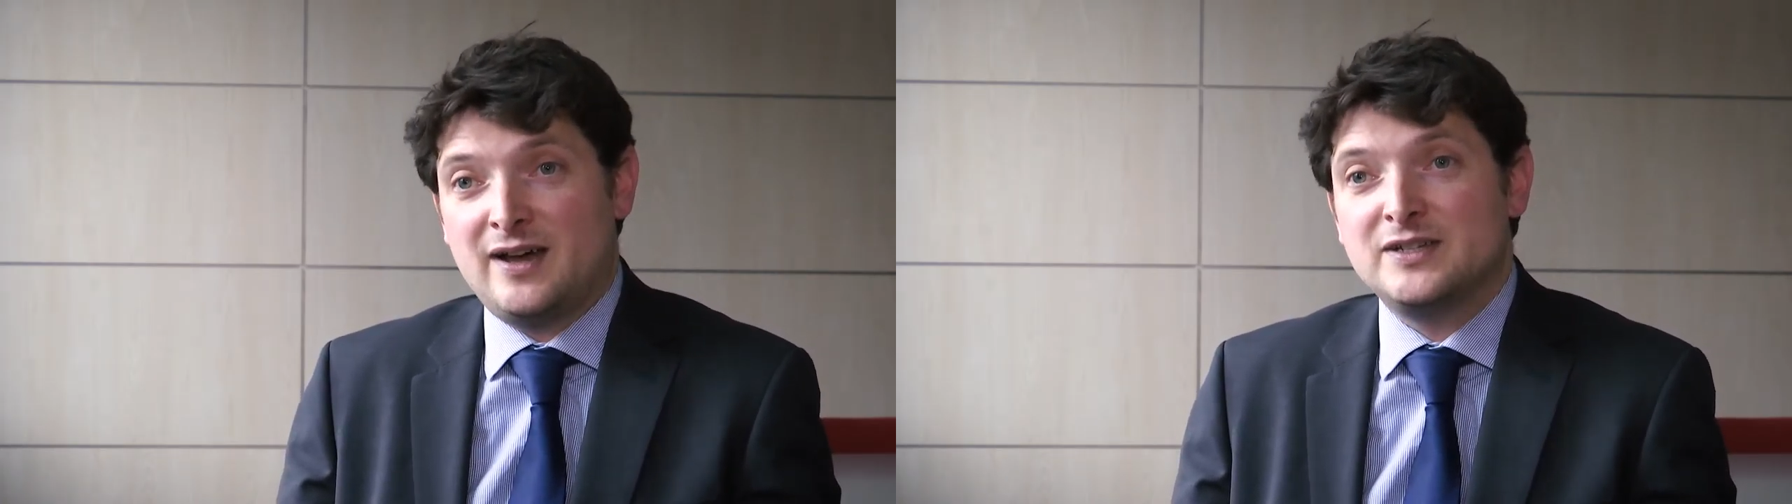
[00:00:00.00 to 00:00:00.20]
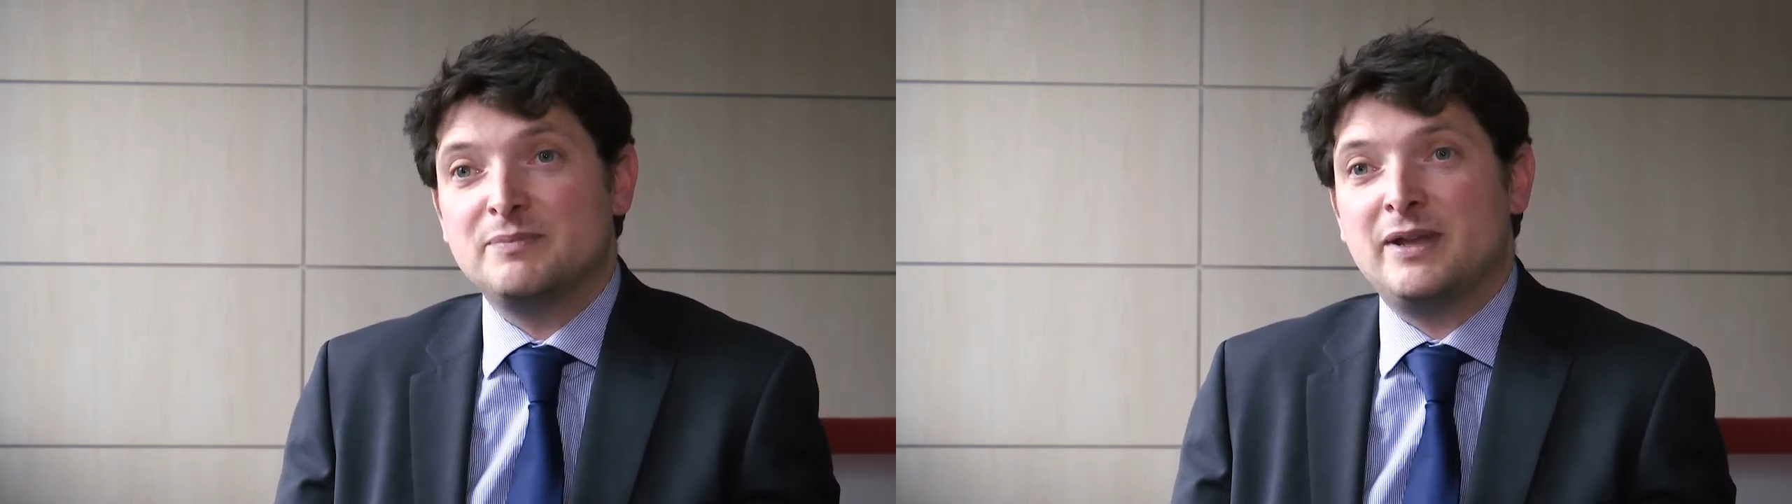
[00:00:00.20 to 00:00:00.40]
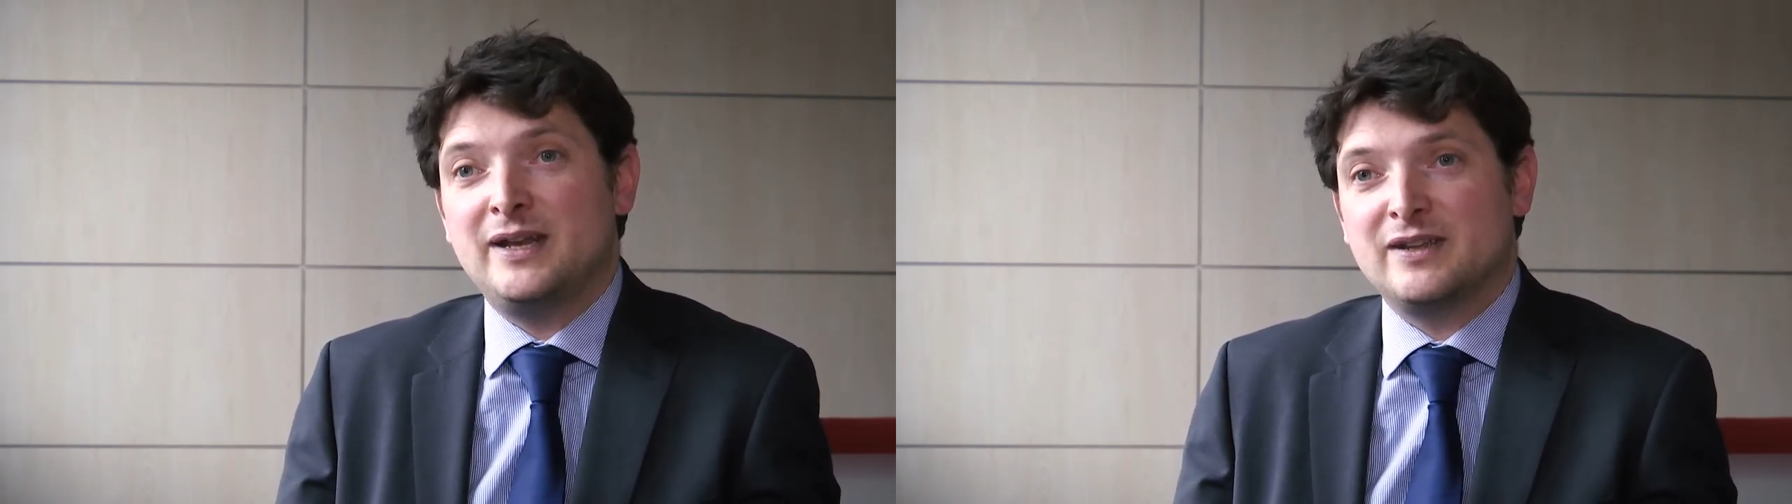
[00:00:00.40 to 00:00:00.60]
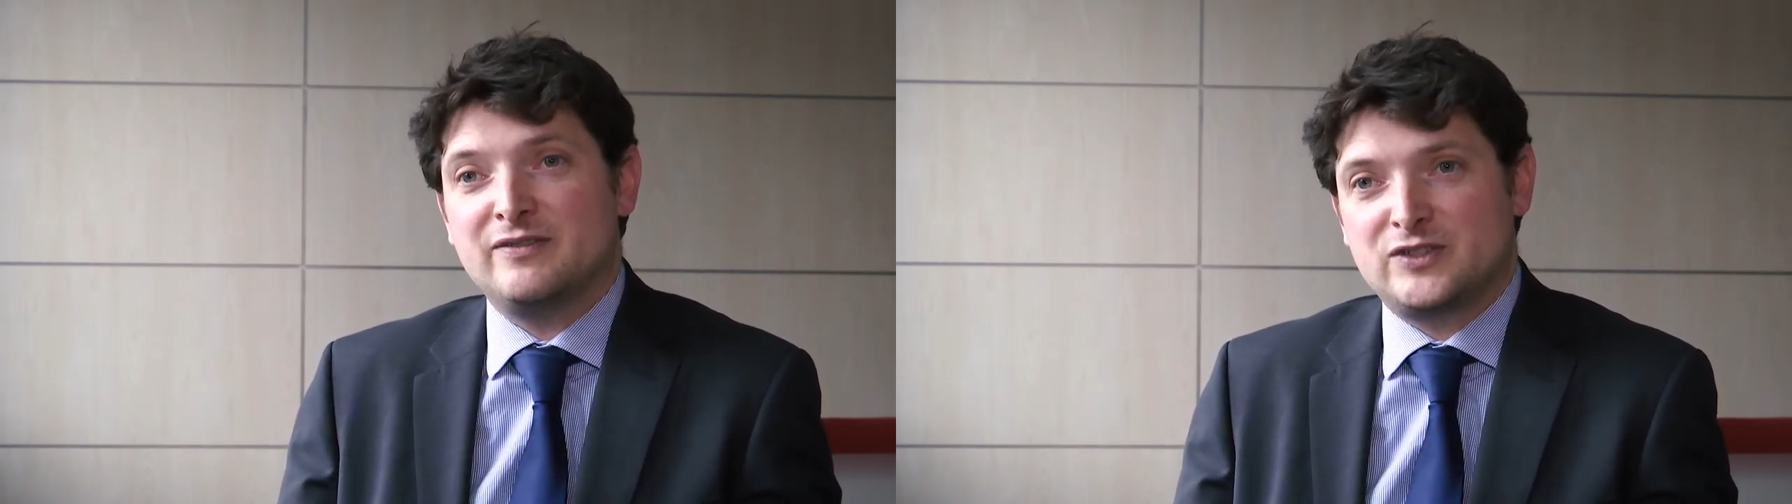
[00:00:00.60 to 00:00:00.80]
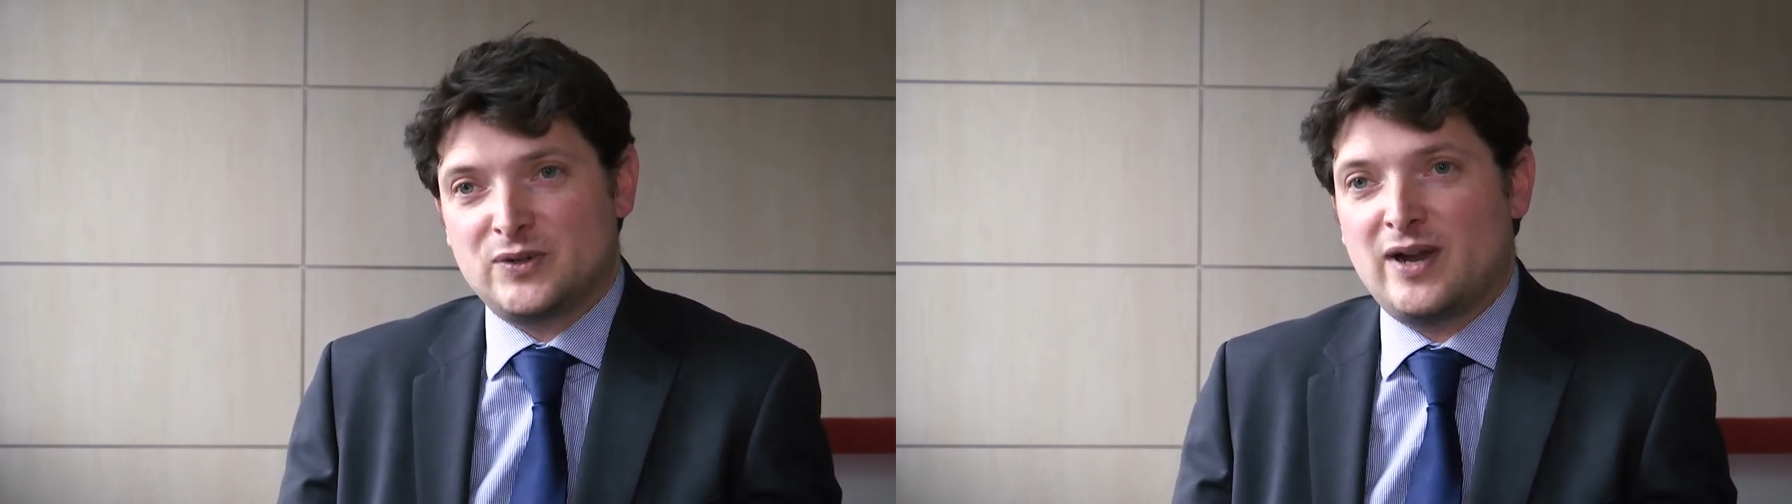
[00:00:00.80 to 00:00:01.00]
underpinning
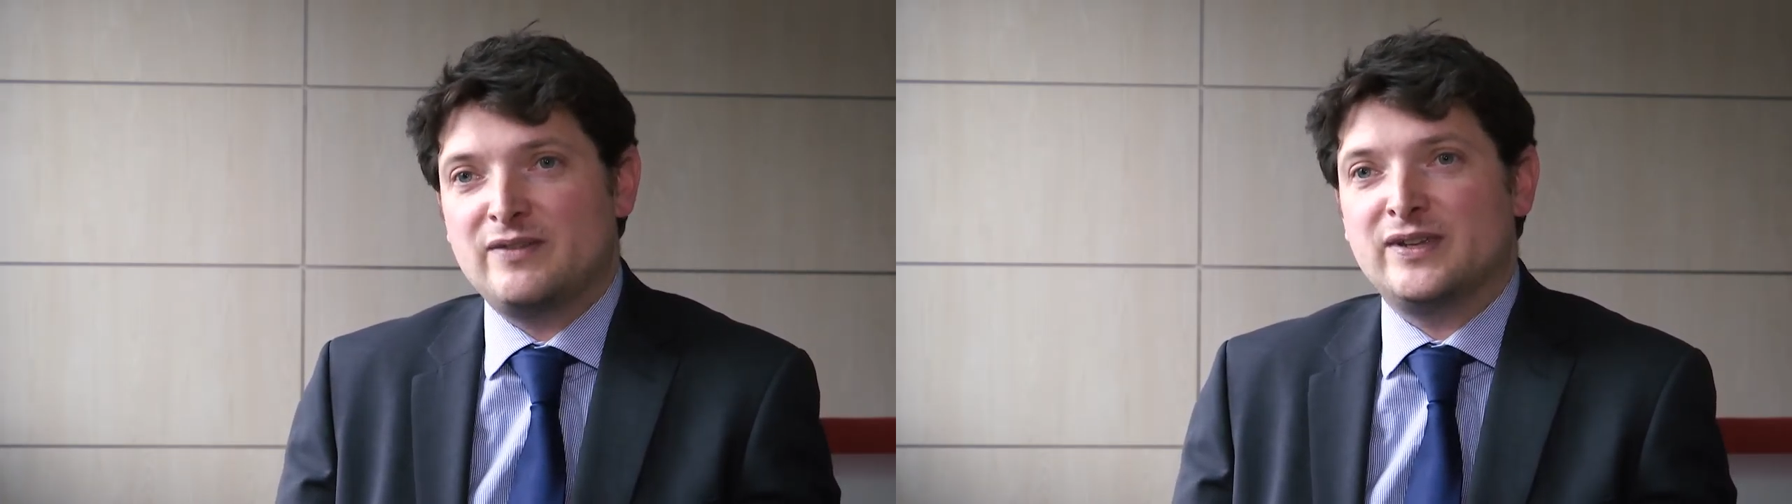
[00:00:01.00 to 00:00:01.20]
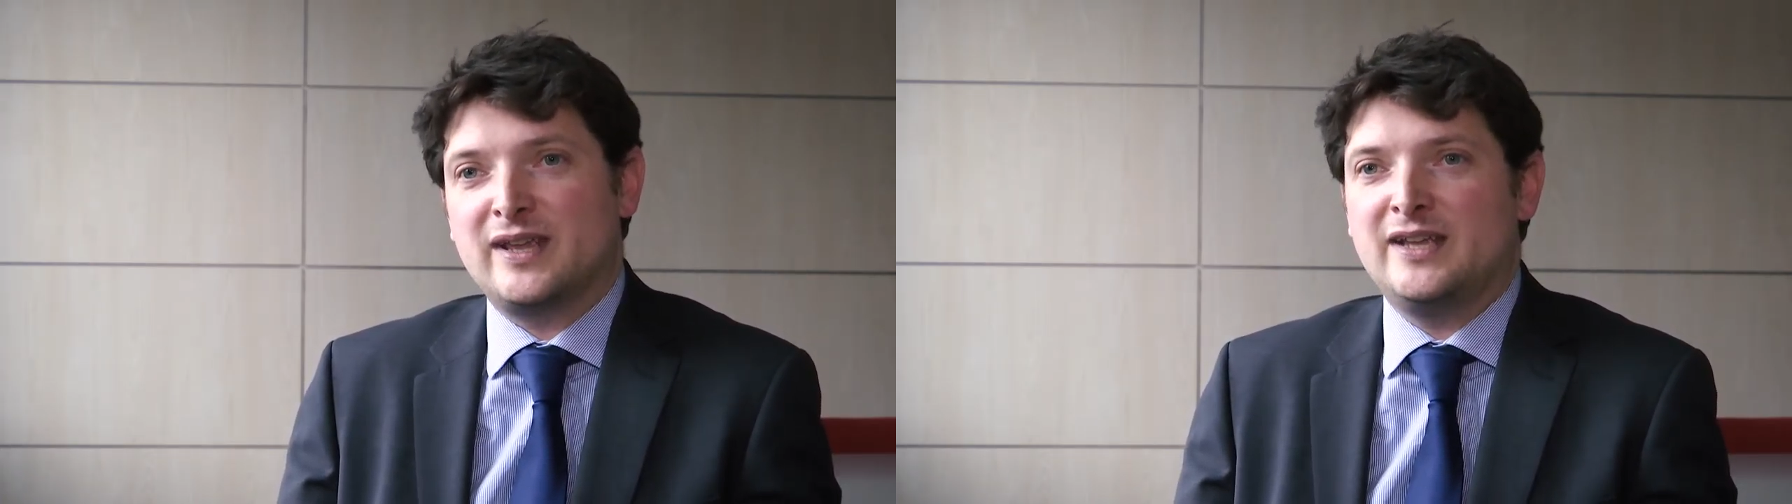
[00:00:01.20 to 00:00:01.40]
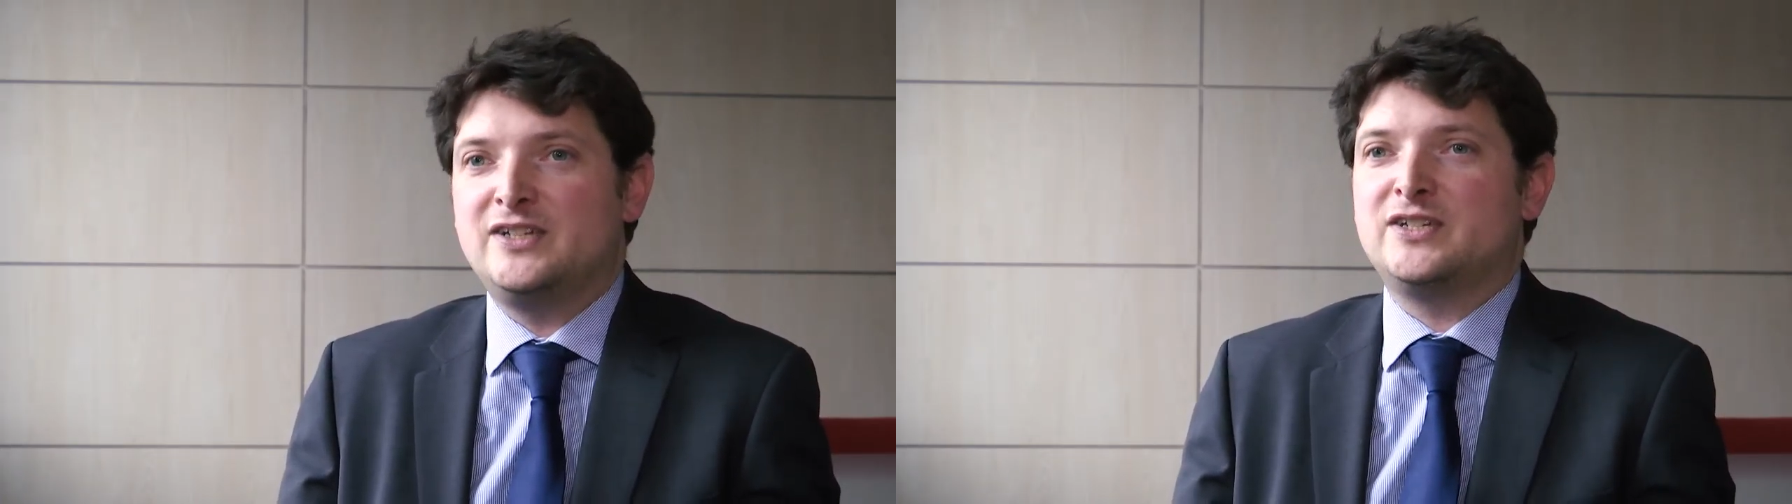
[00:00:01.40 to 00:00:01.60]
of driving a